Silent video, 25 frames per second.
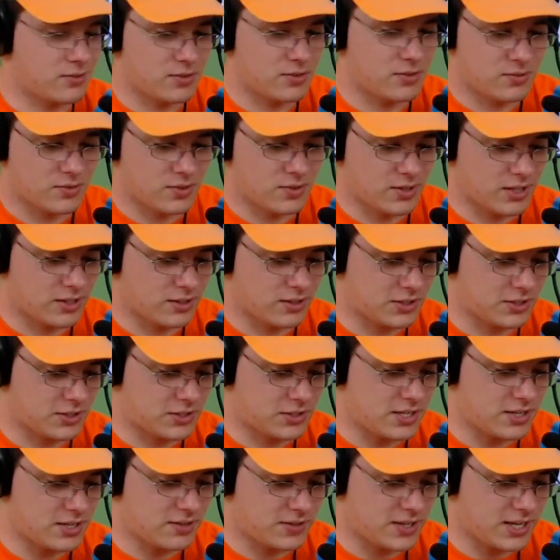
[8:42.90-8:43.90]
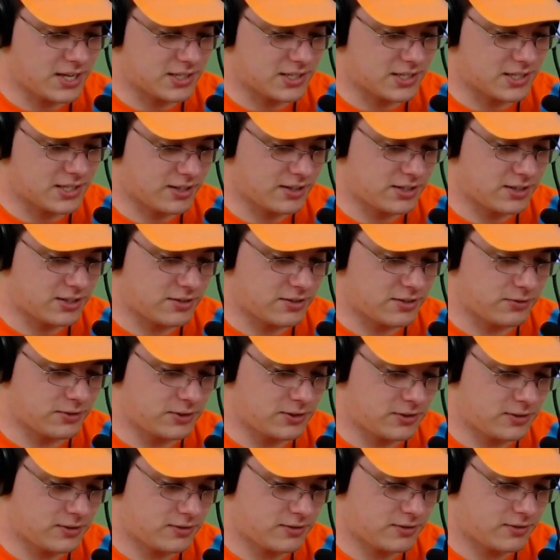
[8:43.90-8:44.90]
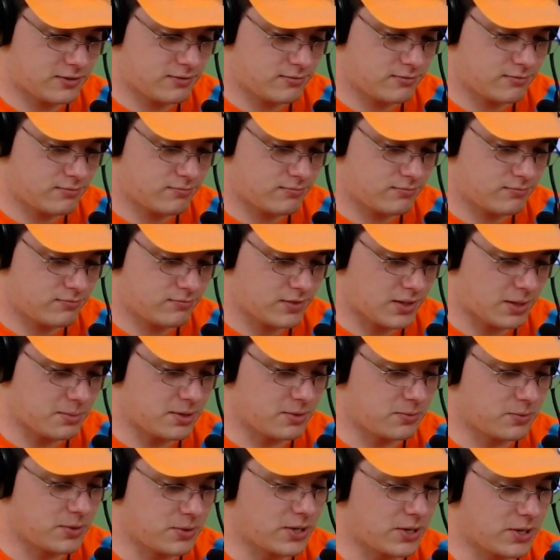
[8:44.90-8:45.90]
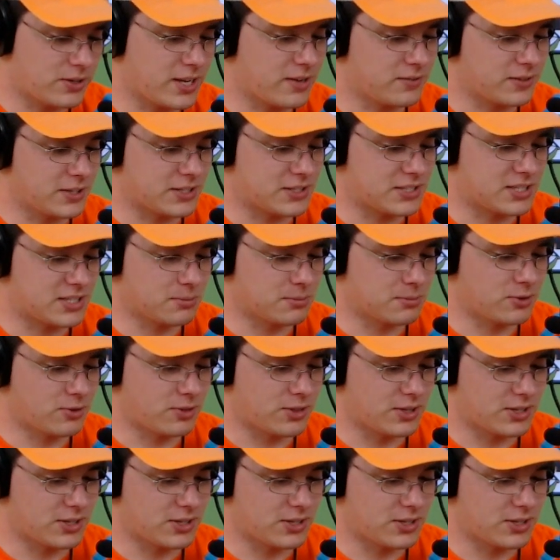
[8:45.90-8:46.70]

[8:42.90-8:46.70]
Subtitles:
Let's see if they can tell the difference. I mean, we don't have like similar things.